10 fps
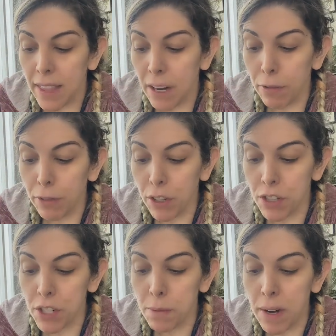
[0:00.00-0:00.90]
and their
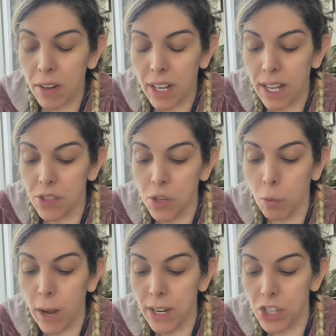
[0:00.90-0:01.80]
fur smeared
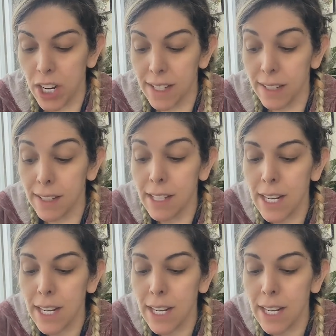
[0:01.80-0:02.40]
against her wet jeans,